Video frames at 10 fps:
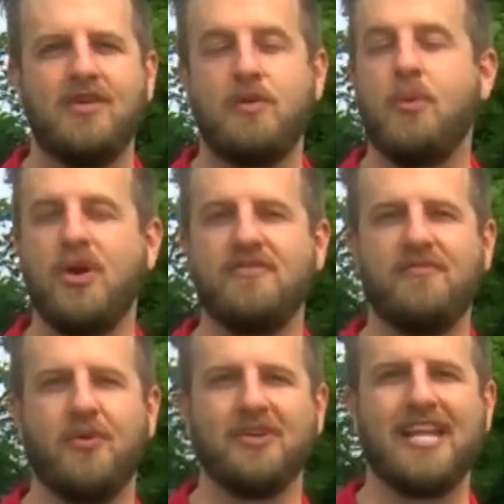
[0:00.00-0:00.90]
Reporting from
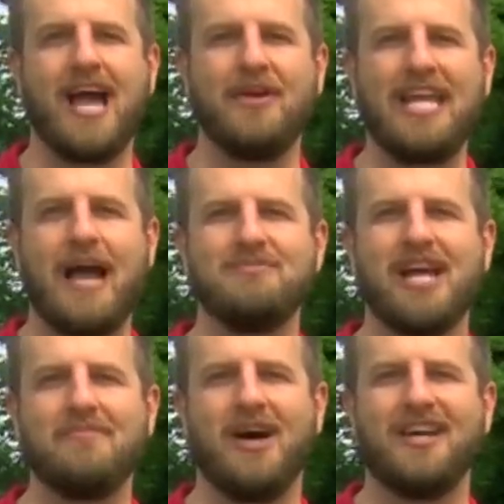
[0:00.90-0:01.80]
Fulton County, I'm
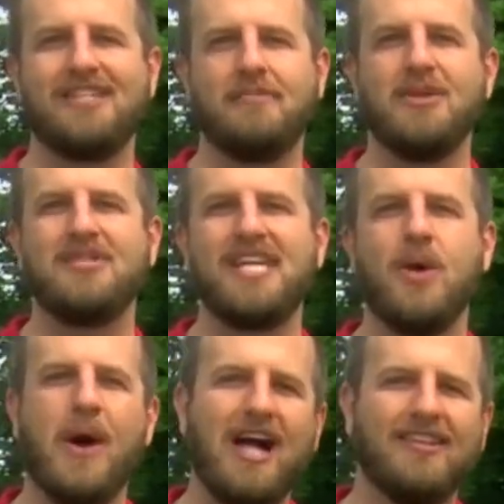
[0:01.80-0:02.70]
John Monk,
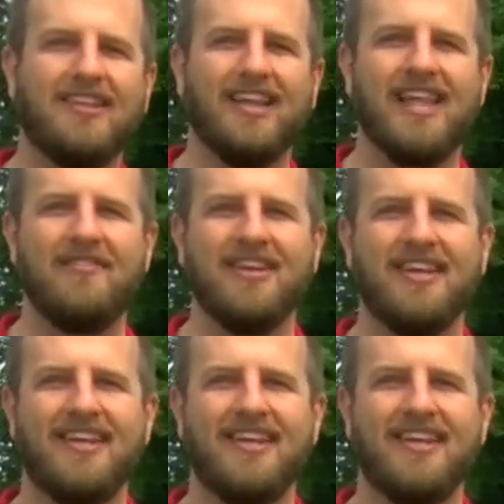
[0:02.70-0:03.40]
WTOL 11.